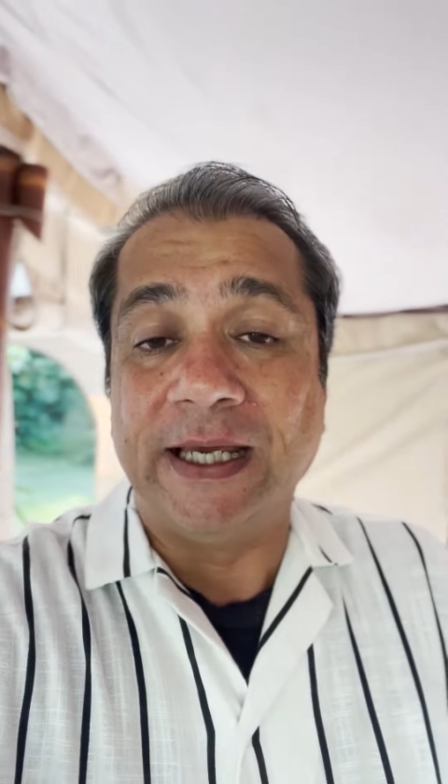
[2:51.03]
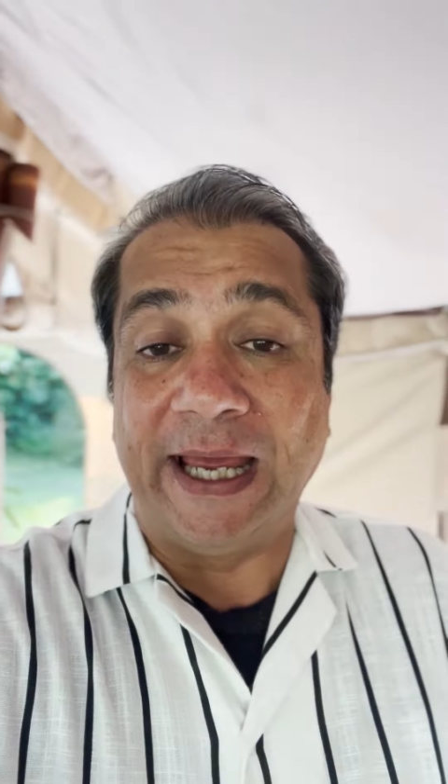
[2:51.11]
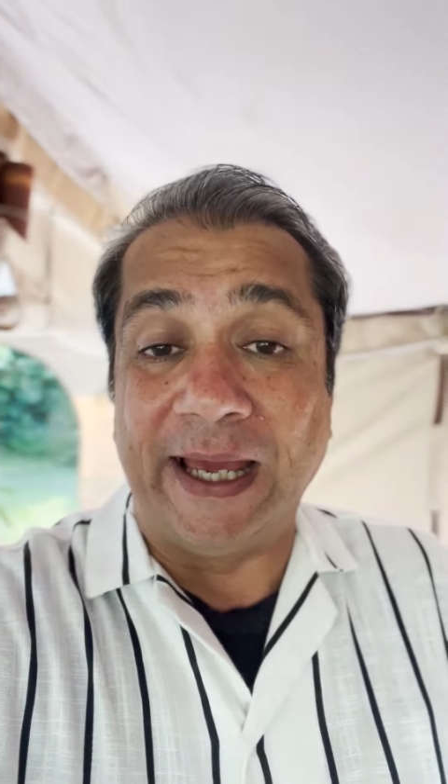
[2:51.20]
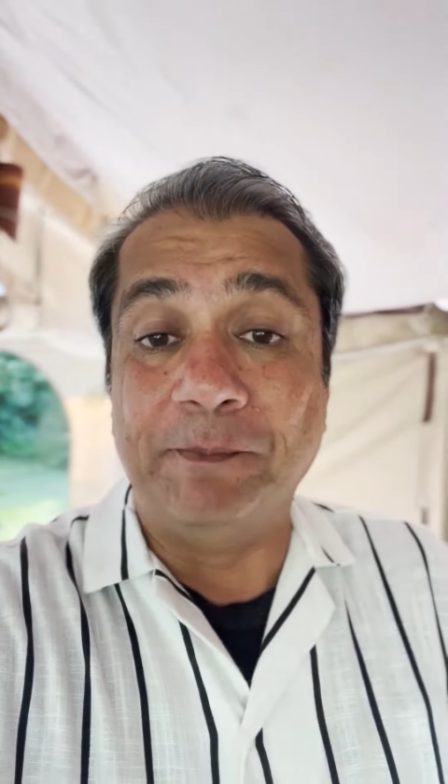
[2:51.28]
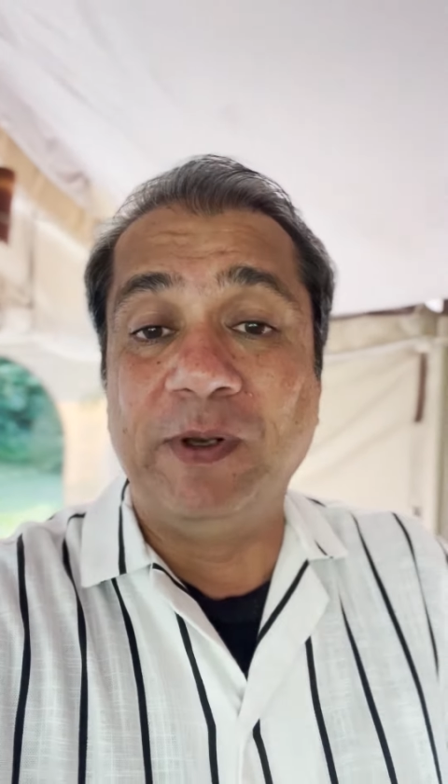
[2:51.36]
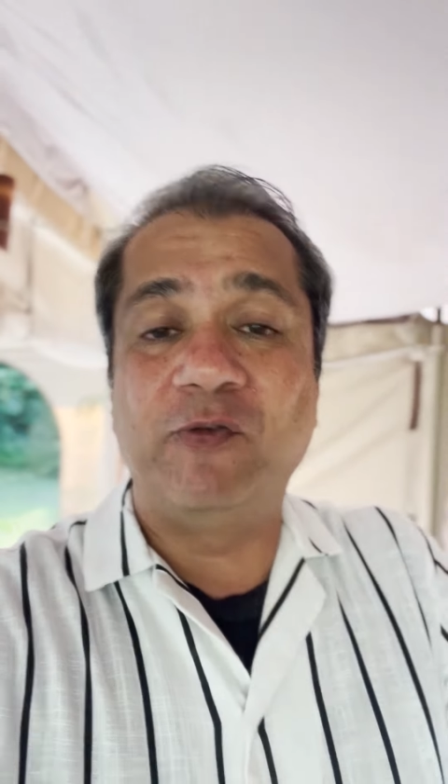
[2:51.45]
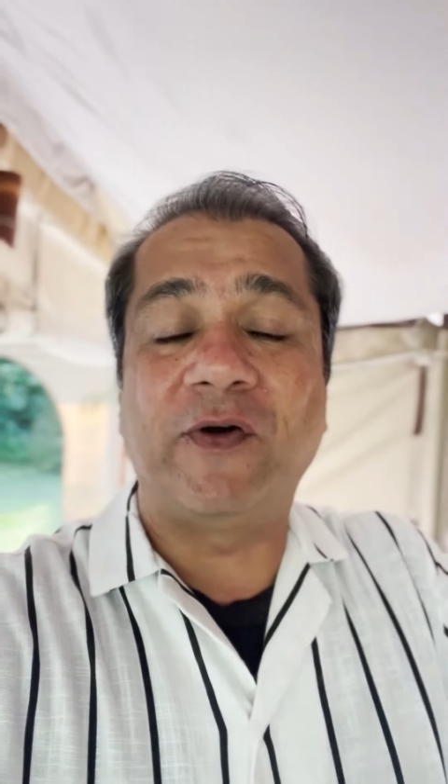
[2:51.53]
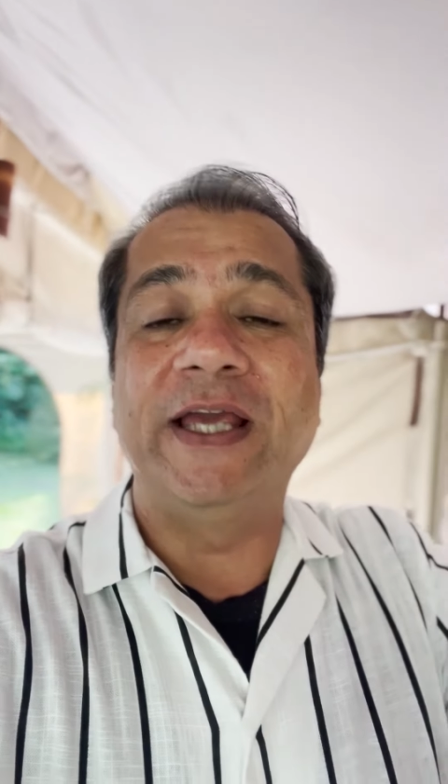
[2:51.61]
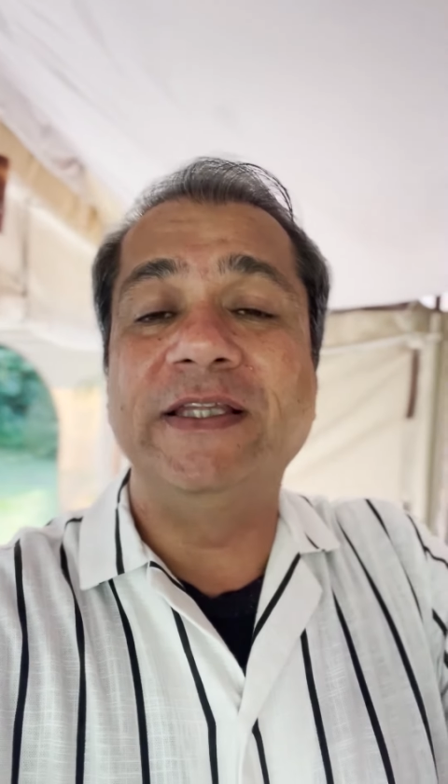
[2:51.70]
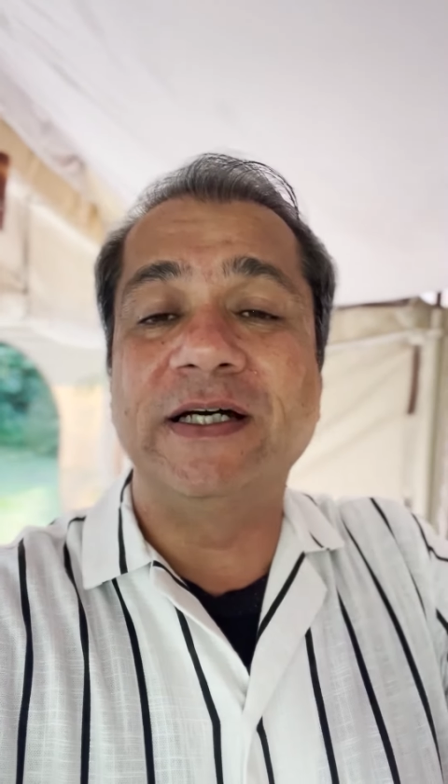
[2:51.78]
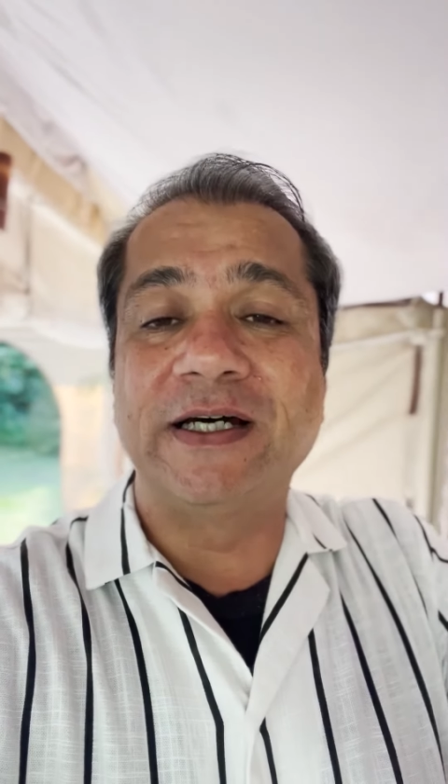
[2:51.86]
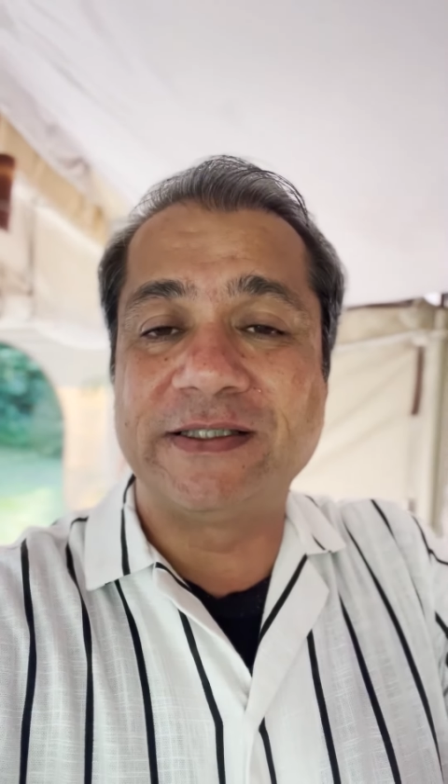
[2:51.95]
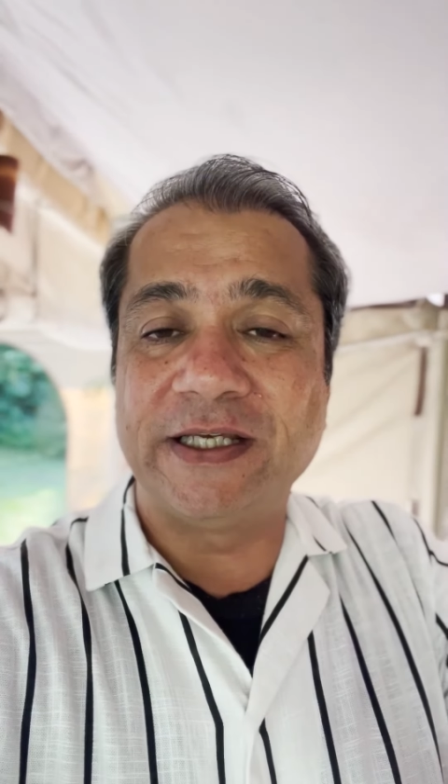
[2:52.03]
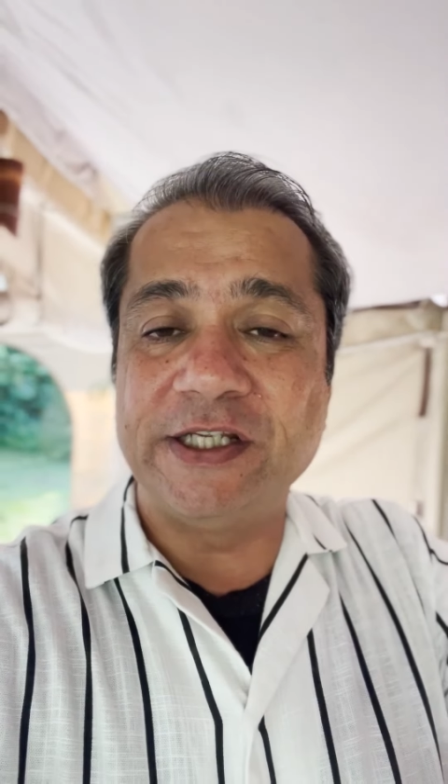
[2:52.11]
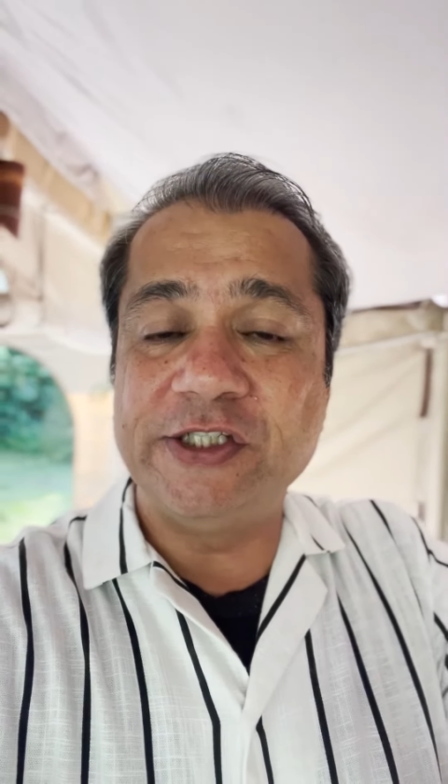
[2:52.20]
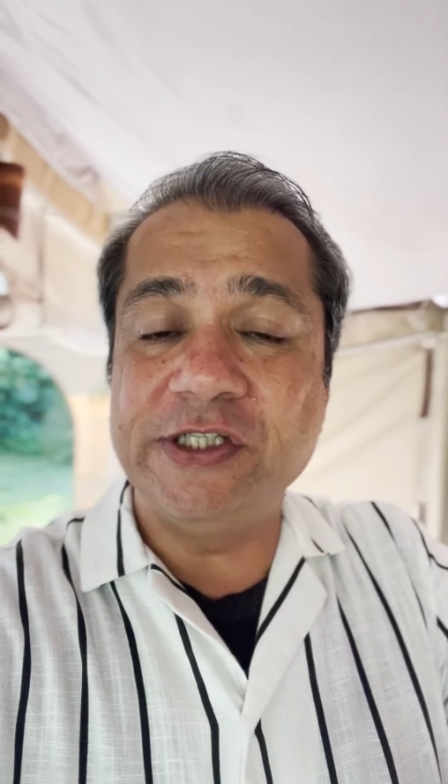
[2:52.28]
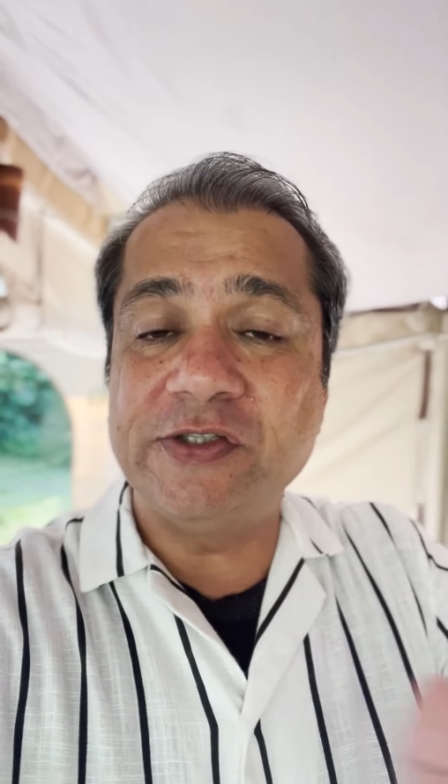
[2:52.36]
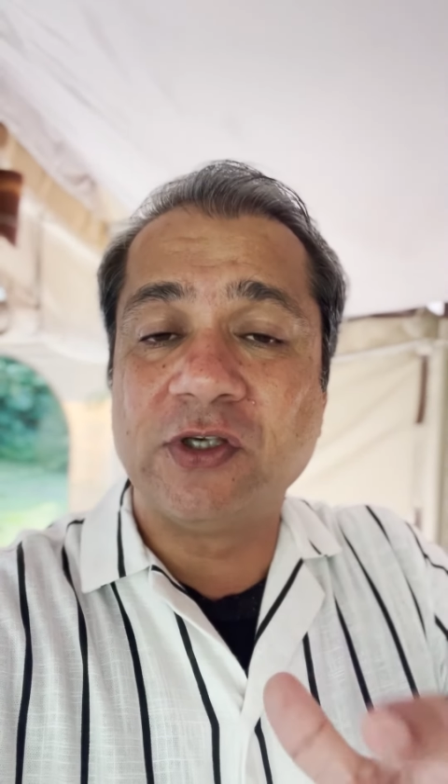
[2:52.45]
amplifying the earth
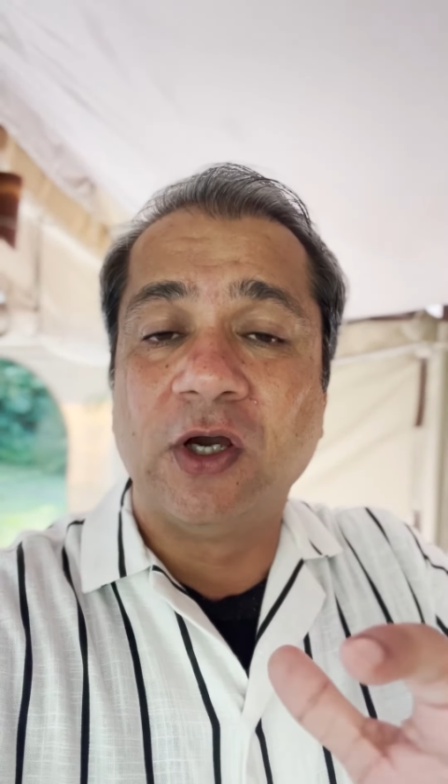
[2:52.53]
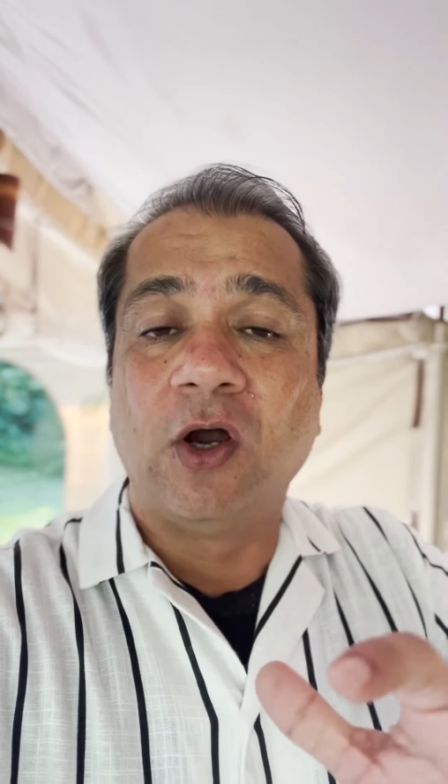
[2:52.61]
energies